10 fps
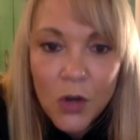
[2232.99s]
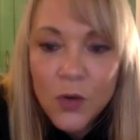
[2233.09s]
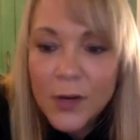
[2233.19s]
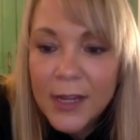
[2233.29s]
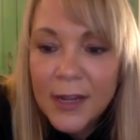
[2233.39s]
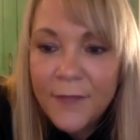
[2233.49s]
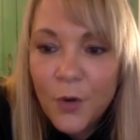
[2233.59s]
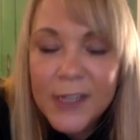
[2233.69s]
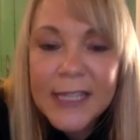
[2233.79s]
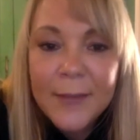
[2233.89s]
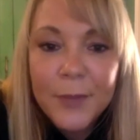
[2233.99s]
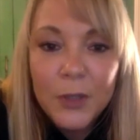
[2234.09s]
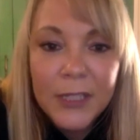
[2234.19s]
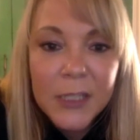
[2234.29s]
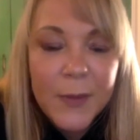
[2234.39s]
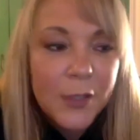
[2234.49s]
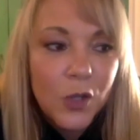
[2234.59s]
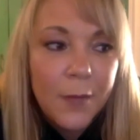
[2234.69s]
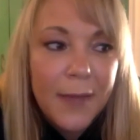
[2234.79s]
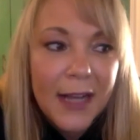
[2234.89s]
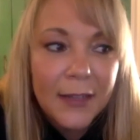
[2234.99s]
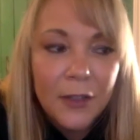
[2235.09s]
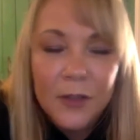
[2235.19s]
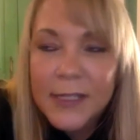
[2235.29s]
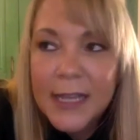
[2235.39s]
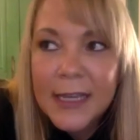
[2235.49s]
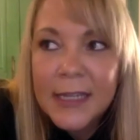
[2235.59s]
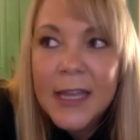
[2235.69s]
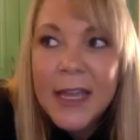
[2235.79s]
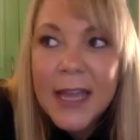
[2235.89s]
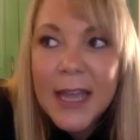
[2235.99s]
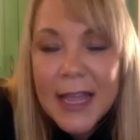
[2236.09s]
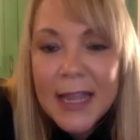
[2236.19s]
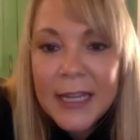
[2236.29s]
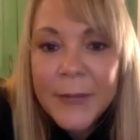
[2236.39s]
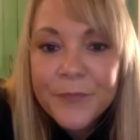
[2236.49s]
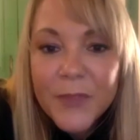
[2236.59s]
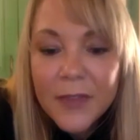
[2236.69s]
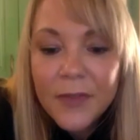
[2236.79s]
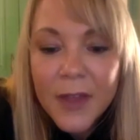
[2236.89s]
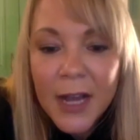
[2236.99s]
So, if, for example, LeadSpace will come back and will say, "Hey,